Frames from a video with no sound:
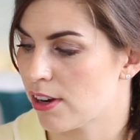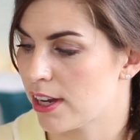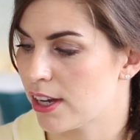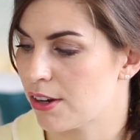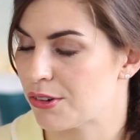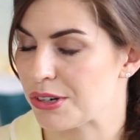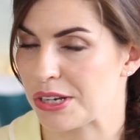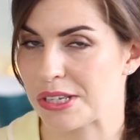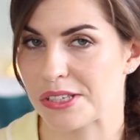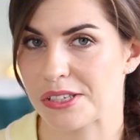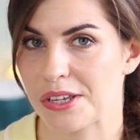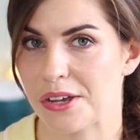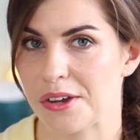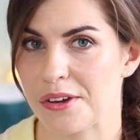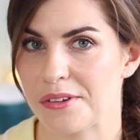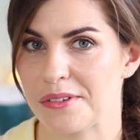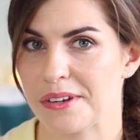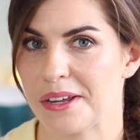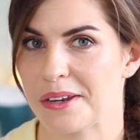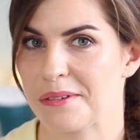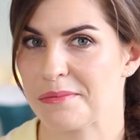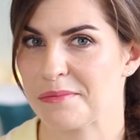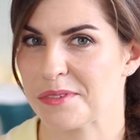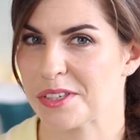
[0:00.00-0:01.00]
try it on its own,
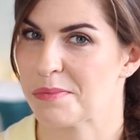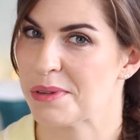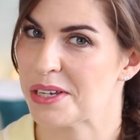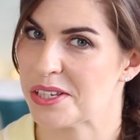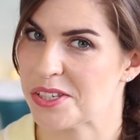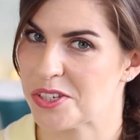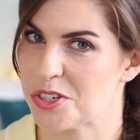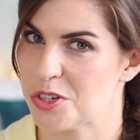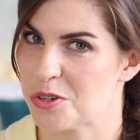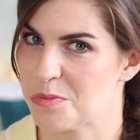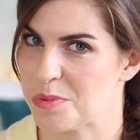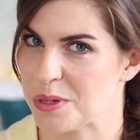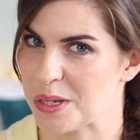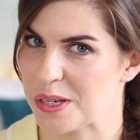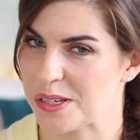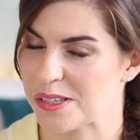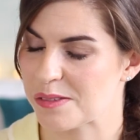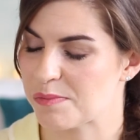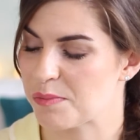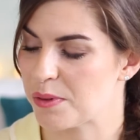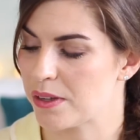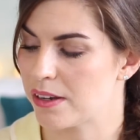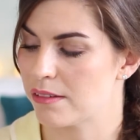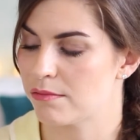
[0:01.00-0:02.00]
and was a bit
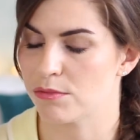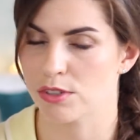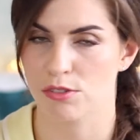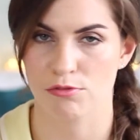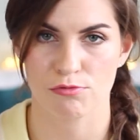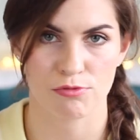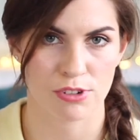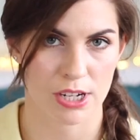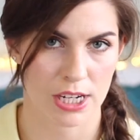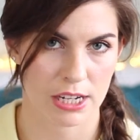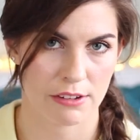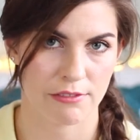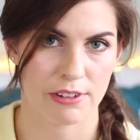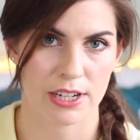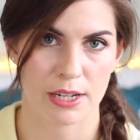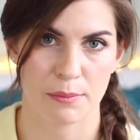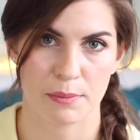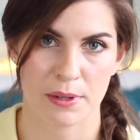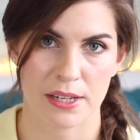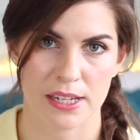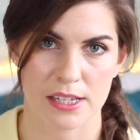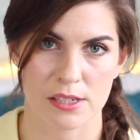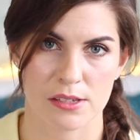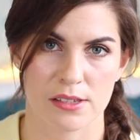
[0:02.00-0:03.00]
dubious, but was really
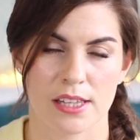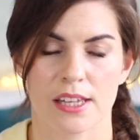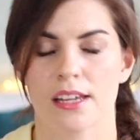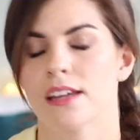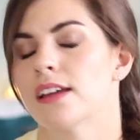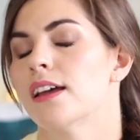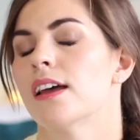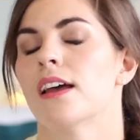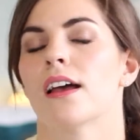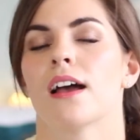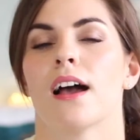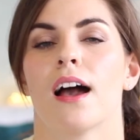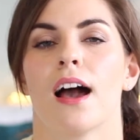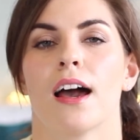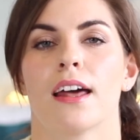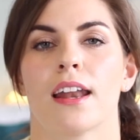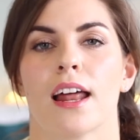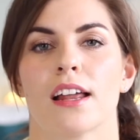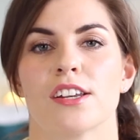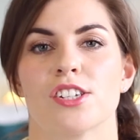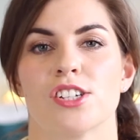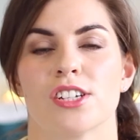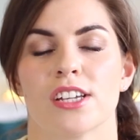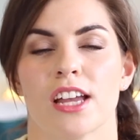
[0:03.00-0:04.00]
pleased with it, and
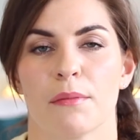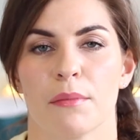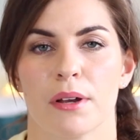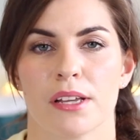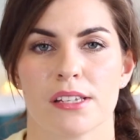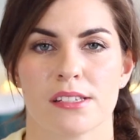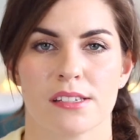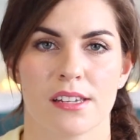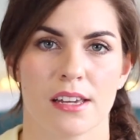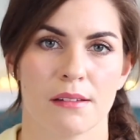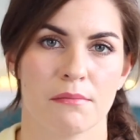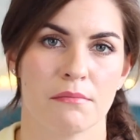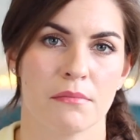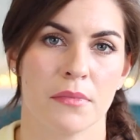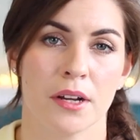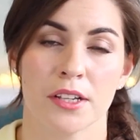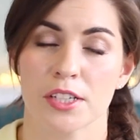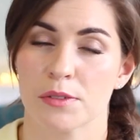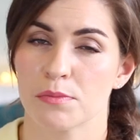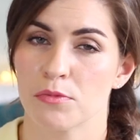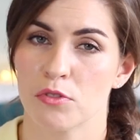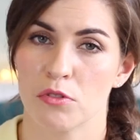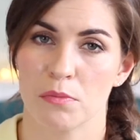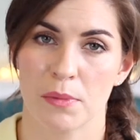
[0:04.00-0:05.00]
actually kept my skin
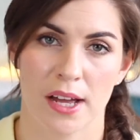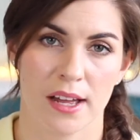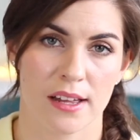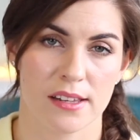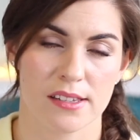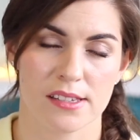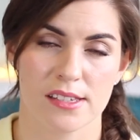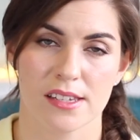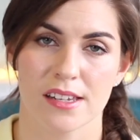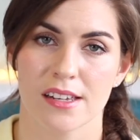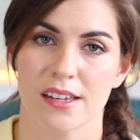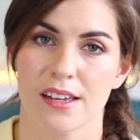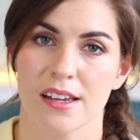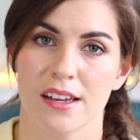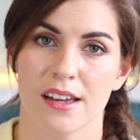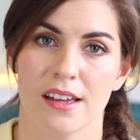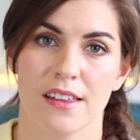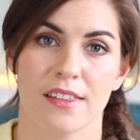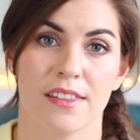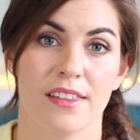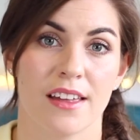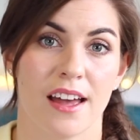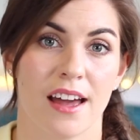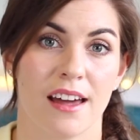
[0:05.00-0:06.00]
much more matte
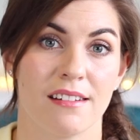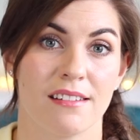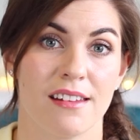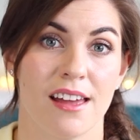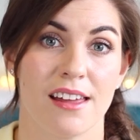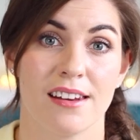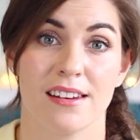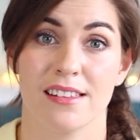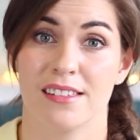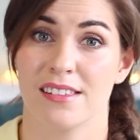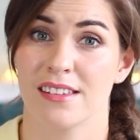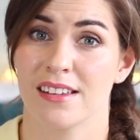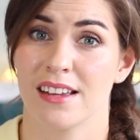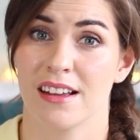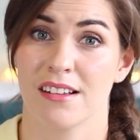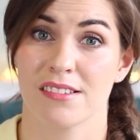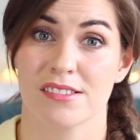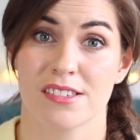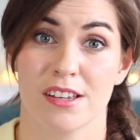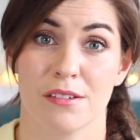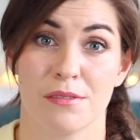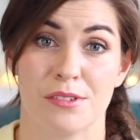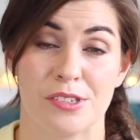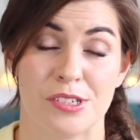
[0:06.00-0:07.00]
than anything
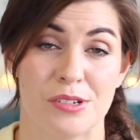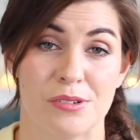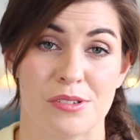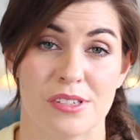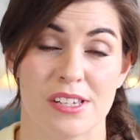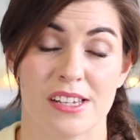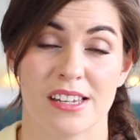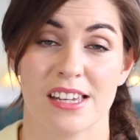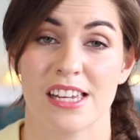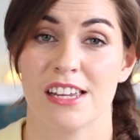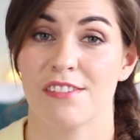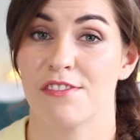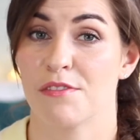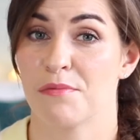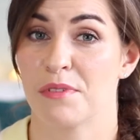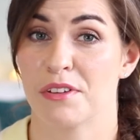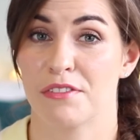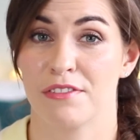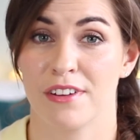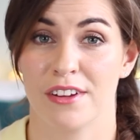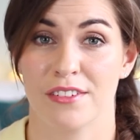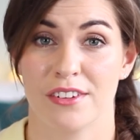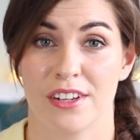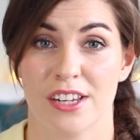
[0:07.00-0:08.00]
else I was using, even
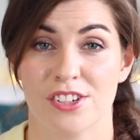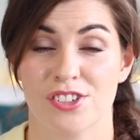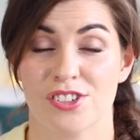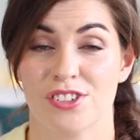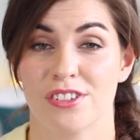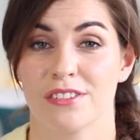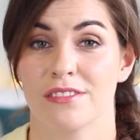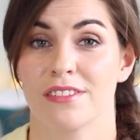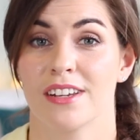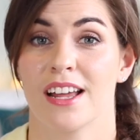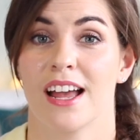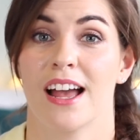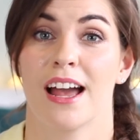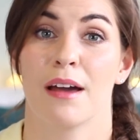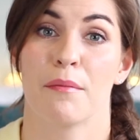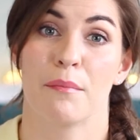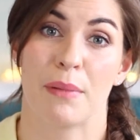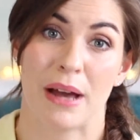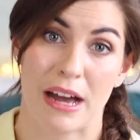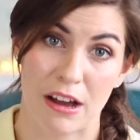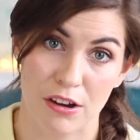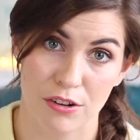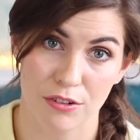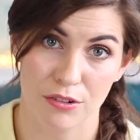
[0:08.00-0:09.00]
with foundation and
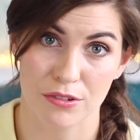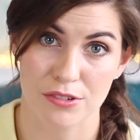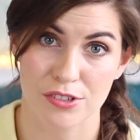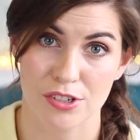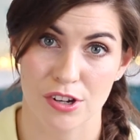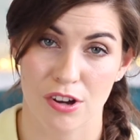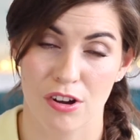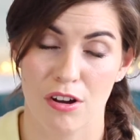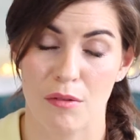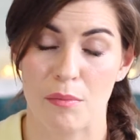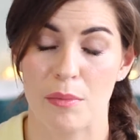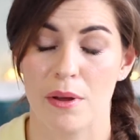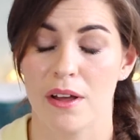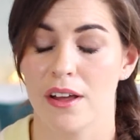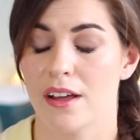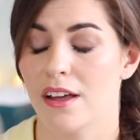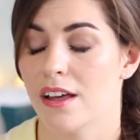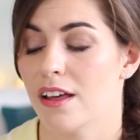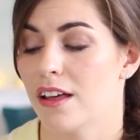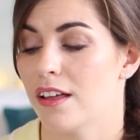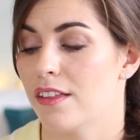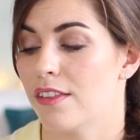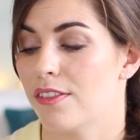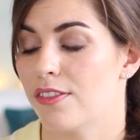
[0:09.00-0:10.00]
powder on top.
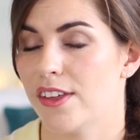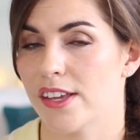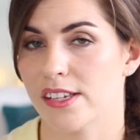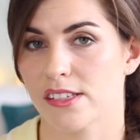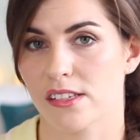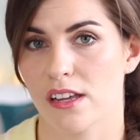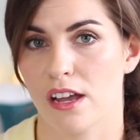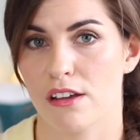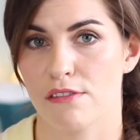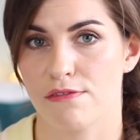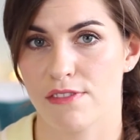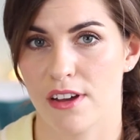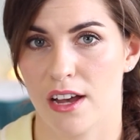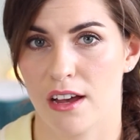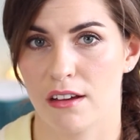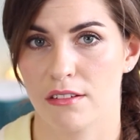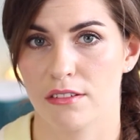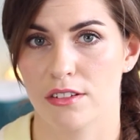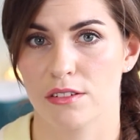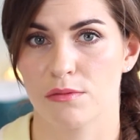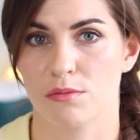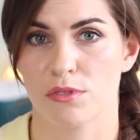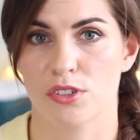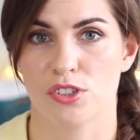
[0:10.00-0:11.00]
This I
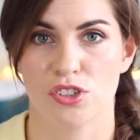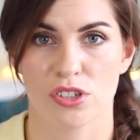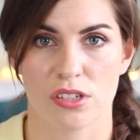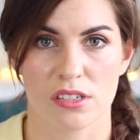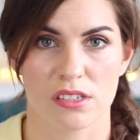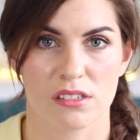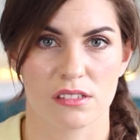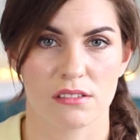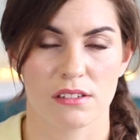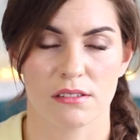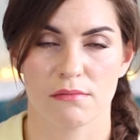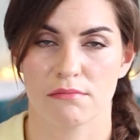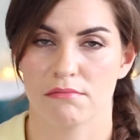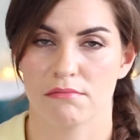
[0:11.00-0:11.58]
found was just